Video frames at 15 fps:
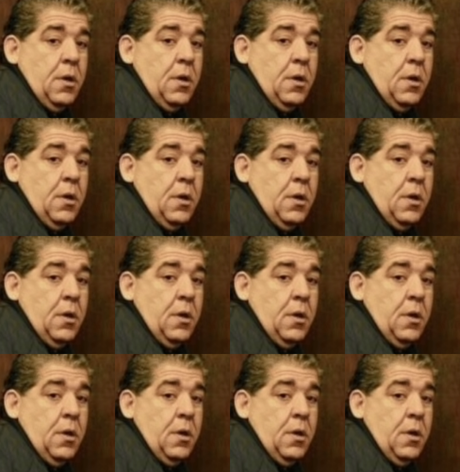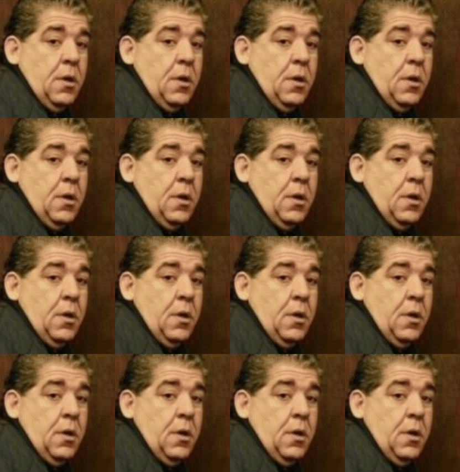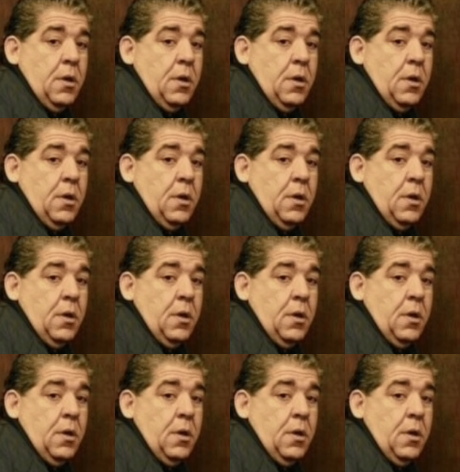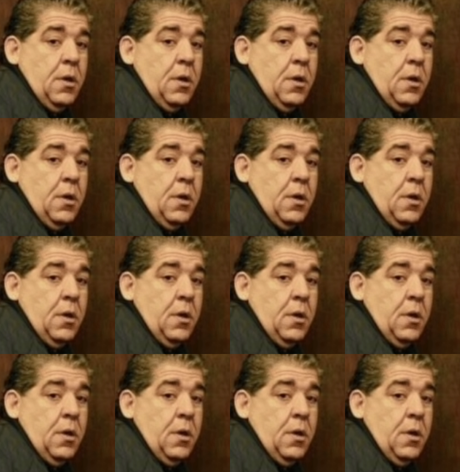This is a still picture; no speech is visible.